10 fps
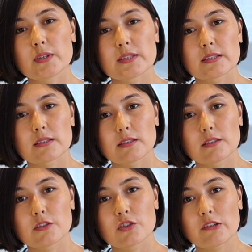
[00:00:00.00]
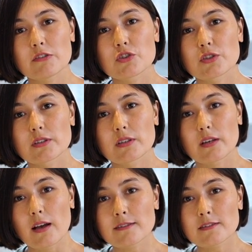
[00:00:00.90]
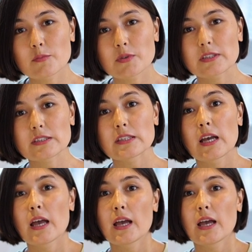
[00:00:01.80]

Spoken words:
with challenging customers,